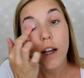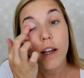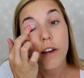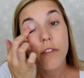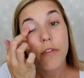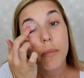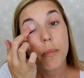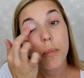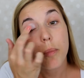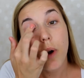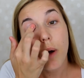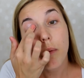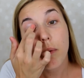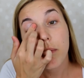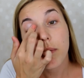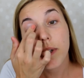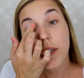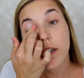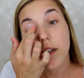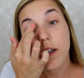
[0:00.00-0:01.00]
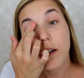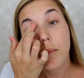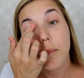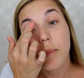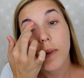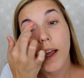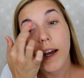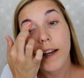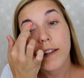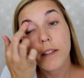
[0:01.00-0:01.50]
have probably
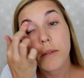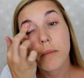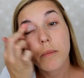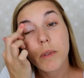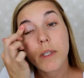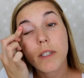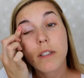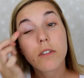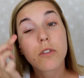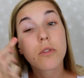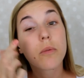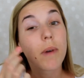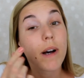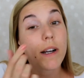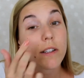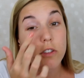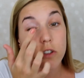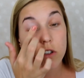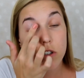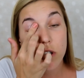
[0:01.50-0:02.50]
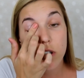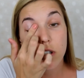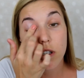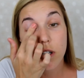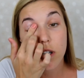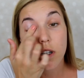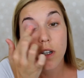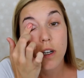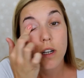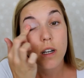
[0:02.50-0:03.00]
applied a bit too much.
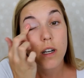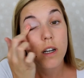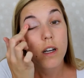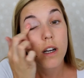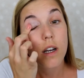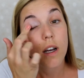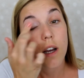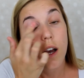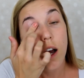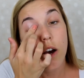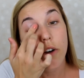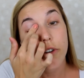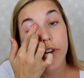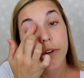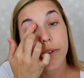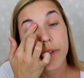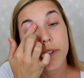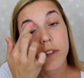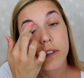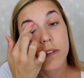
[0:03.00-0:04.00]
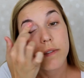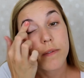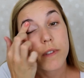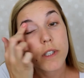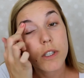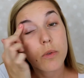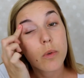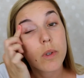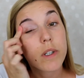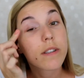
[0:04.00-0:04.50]
Oh no, it,
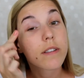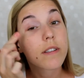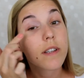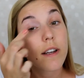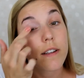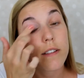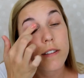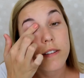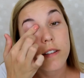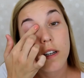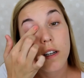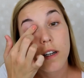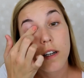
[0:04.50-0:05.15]
it works nice.